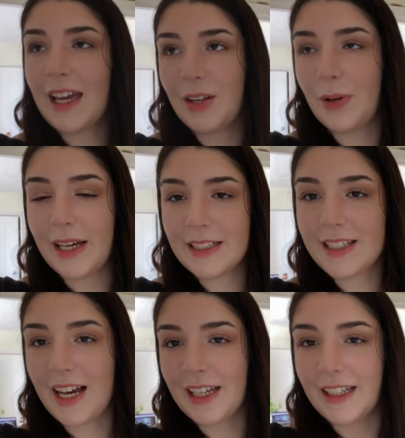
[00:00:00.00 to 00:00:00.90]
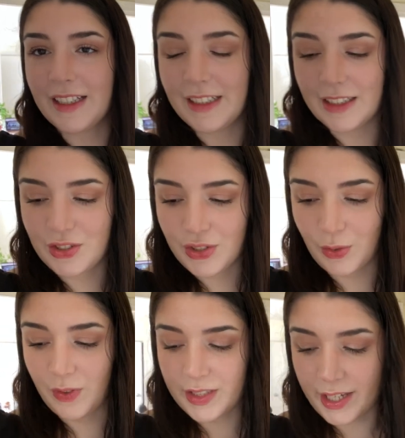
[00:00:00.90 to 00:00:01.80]
Anyways, I need to
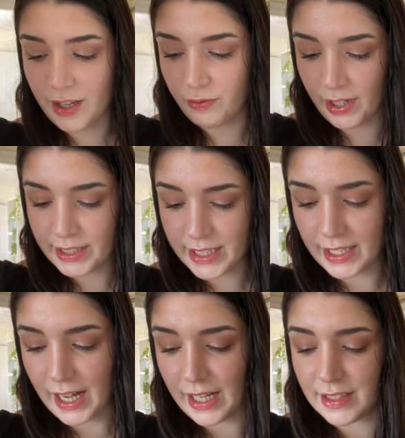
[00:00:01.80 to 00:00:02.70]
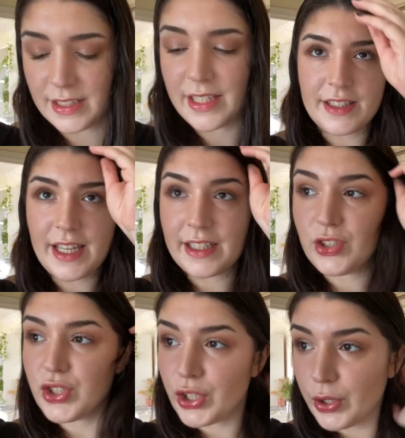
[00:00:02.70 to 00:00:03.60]
finish getting ready and take the
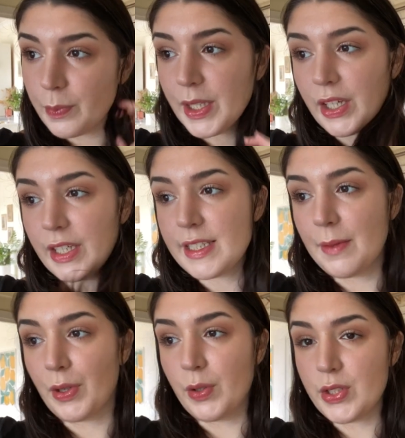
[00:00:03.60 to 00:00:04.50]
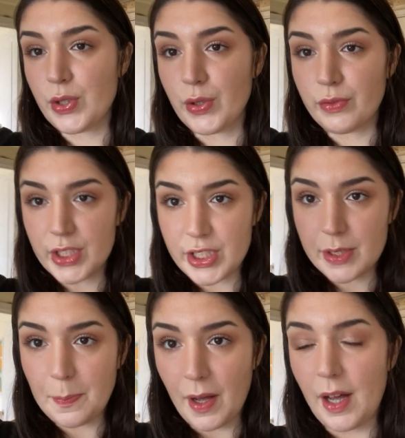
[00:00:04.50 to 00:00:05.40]
tube because I'm going to
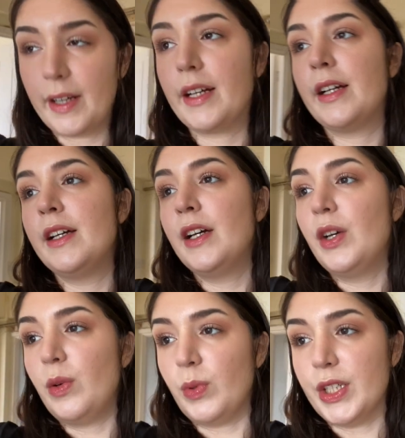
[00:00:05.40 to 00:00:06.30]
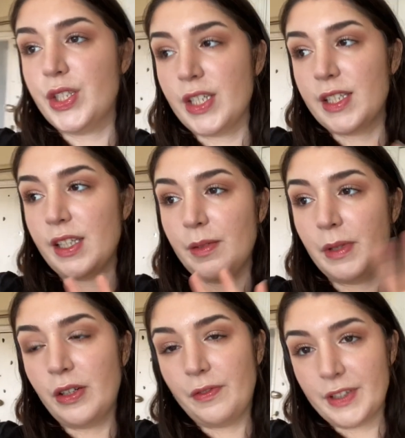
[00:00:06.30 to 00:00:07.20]
Regent's Park, which is in the
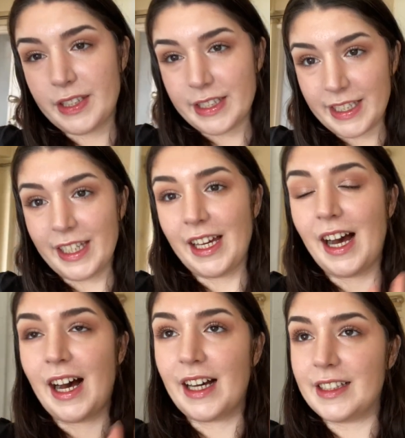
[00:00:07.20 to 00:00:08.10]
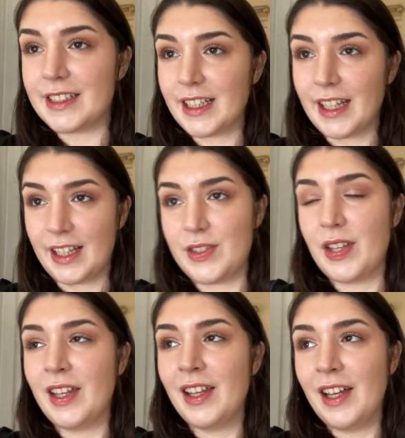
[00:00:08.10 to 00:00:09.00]
middle of the city, and that's
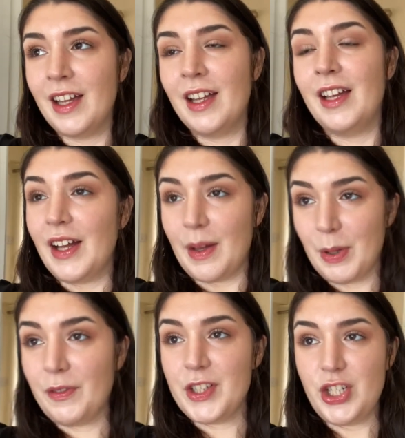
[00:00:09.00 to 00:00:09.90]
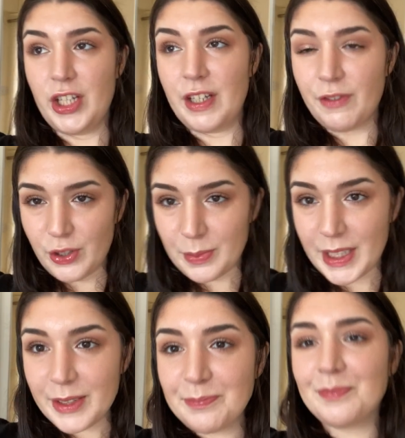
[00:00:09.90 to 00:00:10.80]
a bit of a journey for
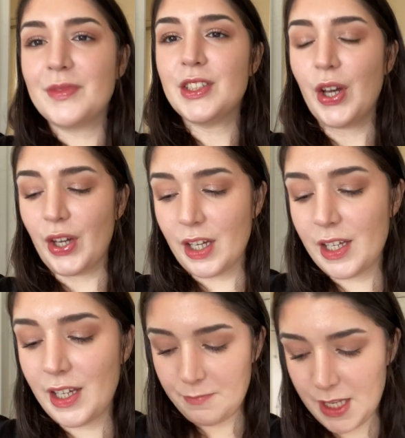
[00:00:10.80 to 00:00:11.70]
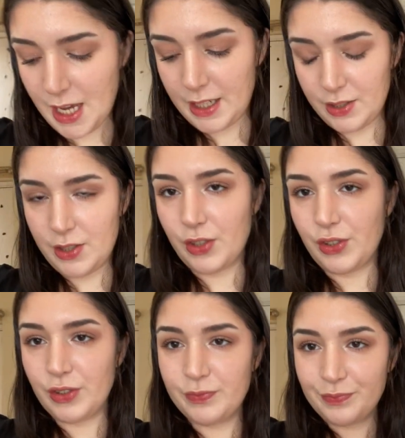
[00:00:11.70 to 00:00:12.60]
me. So yeah, I need
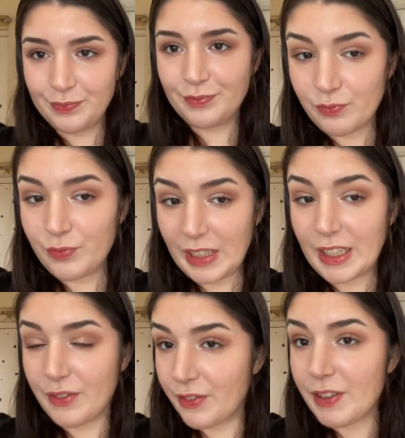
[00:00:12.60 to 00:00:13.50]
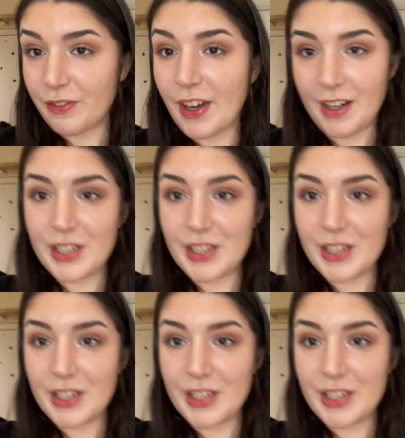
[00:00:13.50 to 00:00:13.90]
to leave very